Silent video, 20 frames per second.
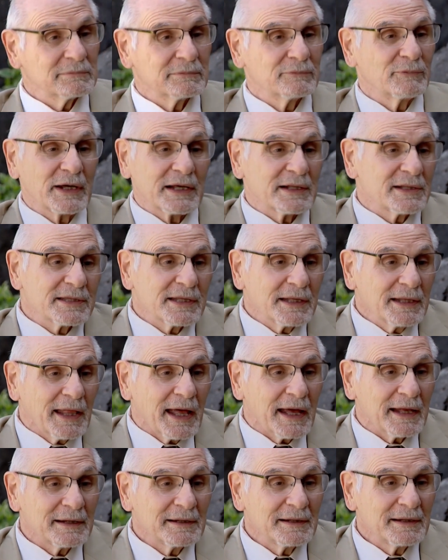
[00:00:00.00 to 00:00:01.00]
We can see
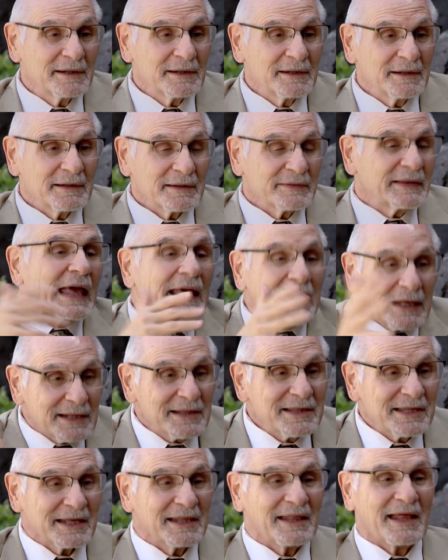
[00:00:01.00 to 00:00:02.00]
that. They can
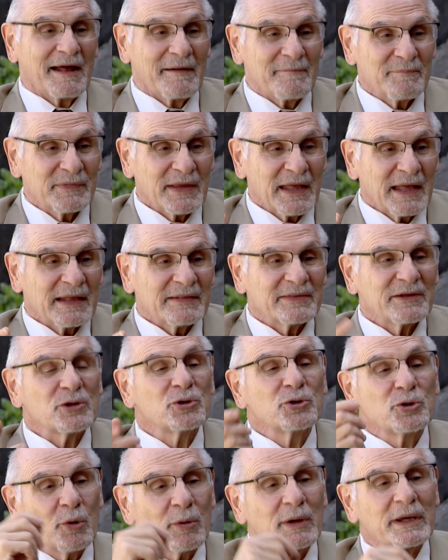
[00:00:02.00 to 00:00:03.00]
see that. They're
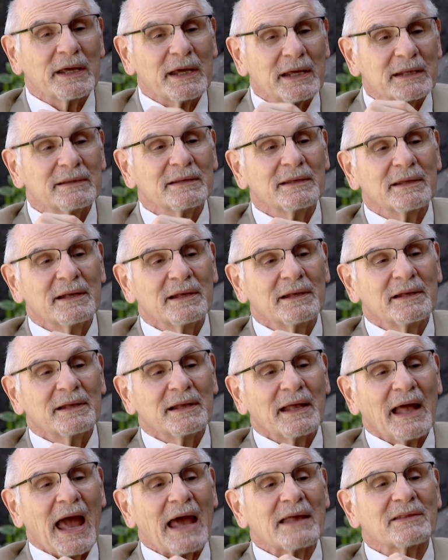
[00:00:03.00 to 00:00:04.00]
doing it
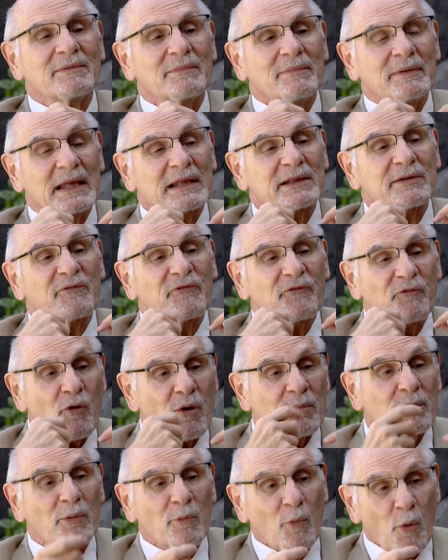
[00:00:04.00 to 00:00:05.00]
as it's a
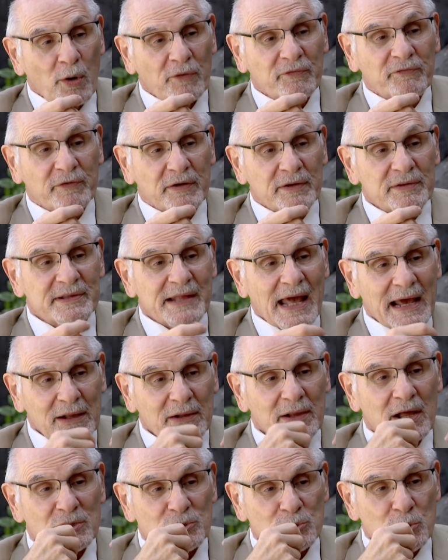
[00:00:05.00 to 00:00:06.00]
form of warfare.
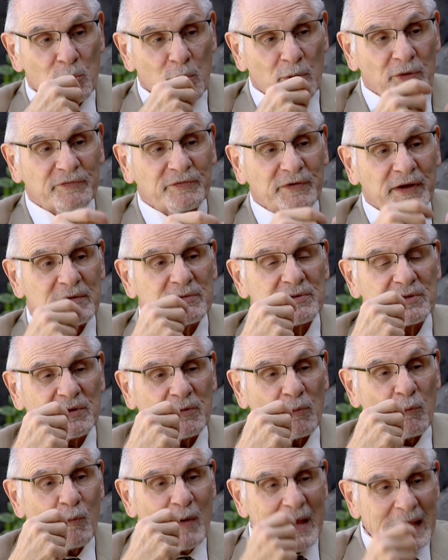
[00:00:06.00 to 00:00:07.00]
Psychological warfare is
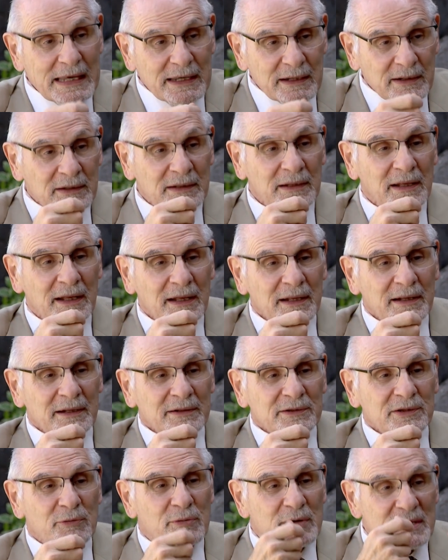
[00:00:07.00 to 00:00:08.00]
to weaken
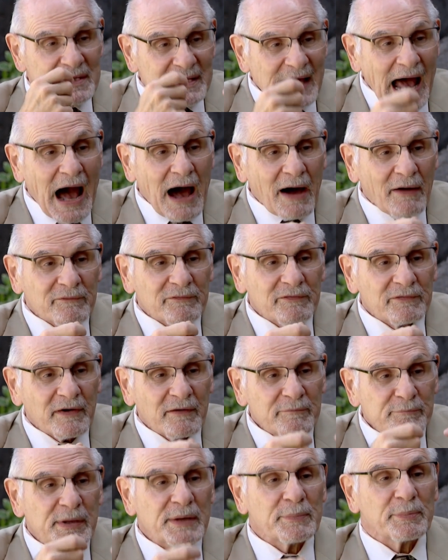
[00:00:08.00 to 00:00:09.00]
the resolve
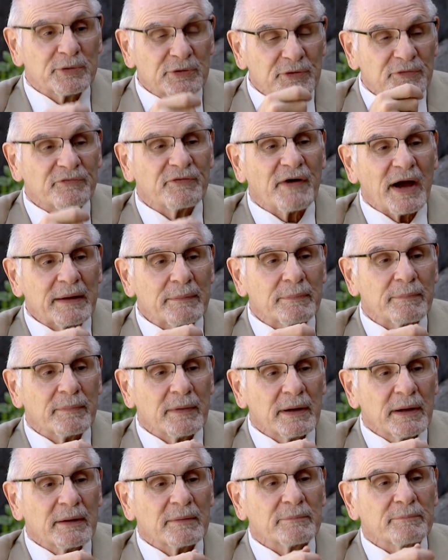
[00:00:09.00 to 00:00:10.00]
of people to fight
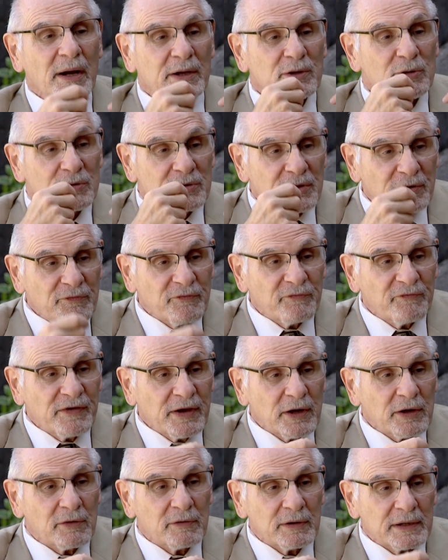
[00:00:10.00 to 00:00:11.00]
by using
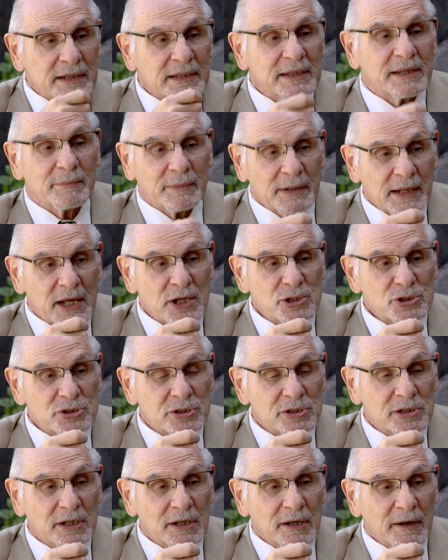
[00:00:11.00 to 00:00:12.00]
fear and
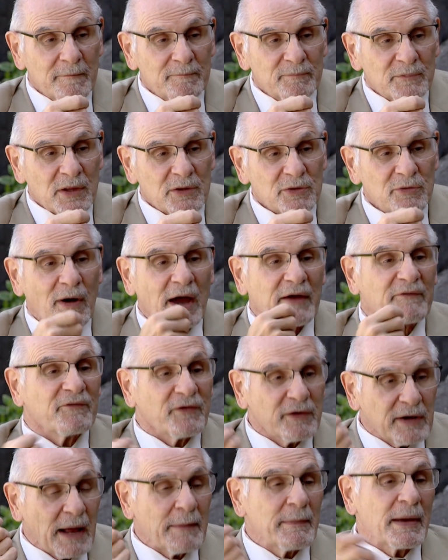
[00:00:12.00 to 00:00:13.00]
intimidation. So I
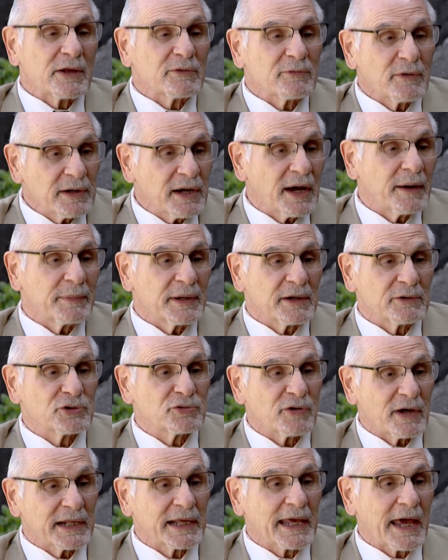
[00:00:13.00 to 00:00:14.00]
figured I may as well come here and
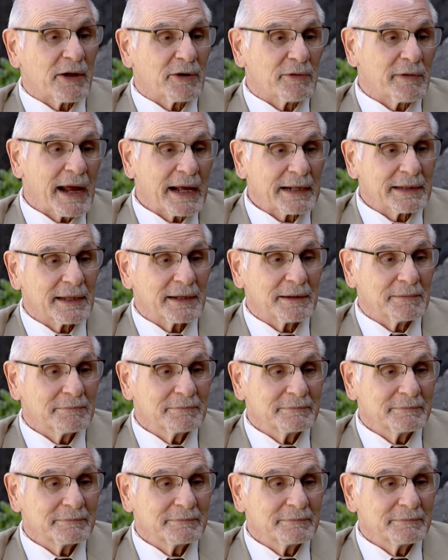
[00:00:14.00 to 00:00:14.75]
try to counteract it.